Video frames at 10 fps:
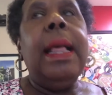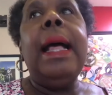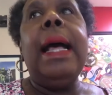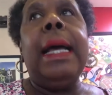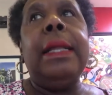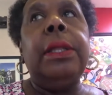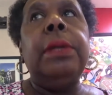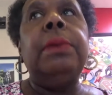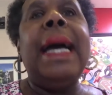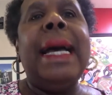And
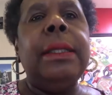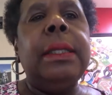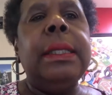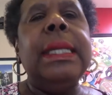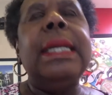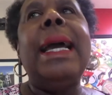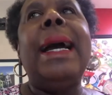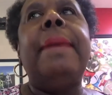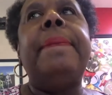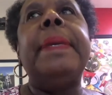through Anthony,
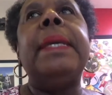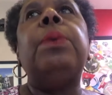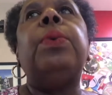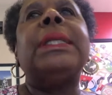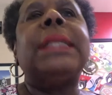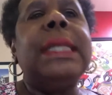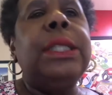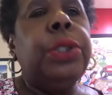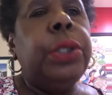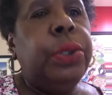I was
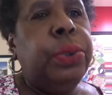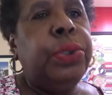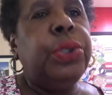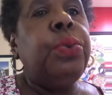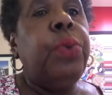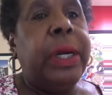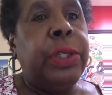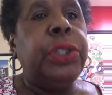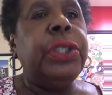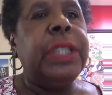introduced to
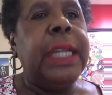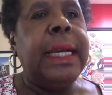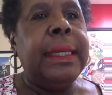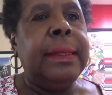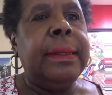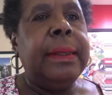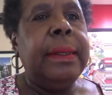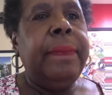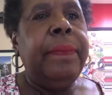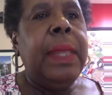Washington Heights.
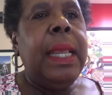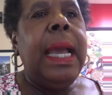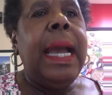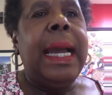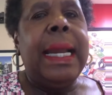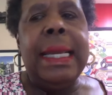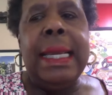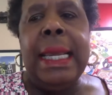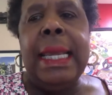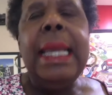And
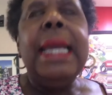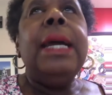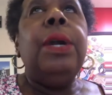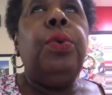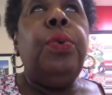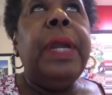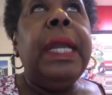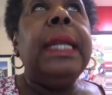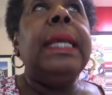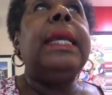he
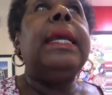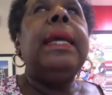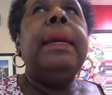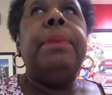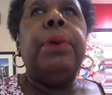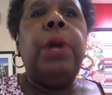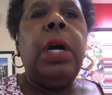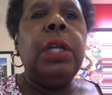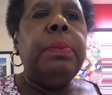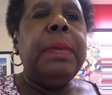really
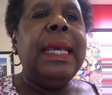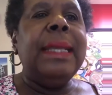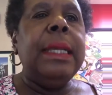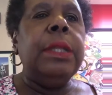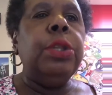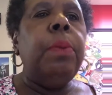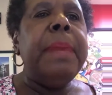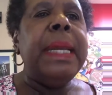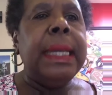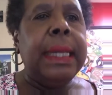brought me in the
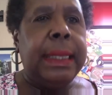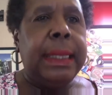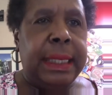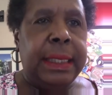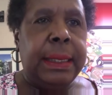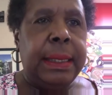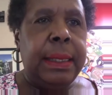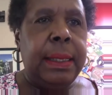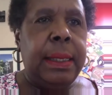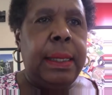Dominicanness,
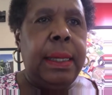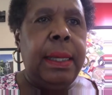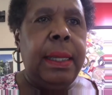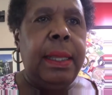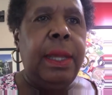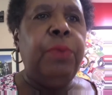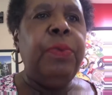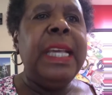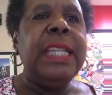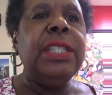the
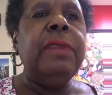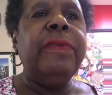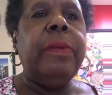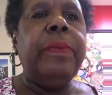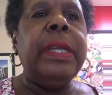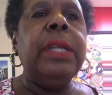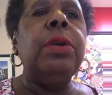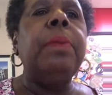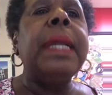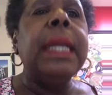reason for being
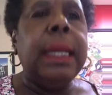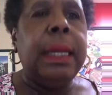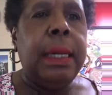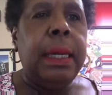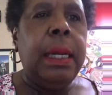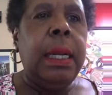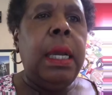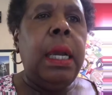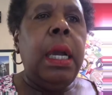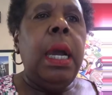Dominican
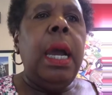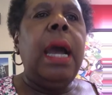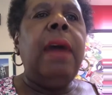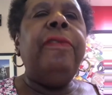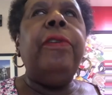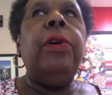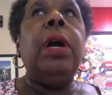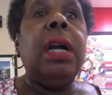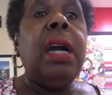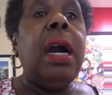and for
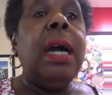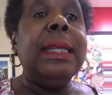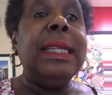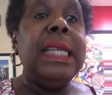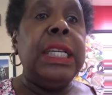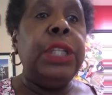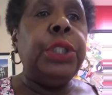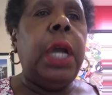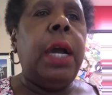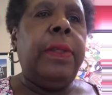God and each
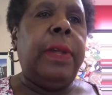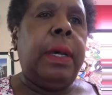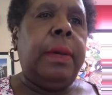other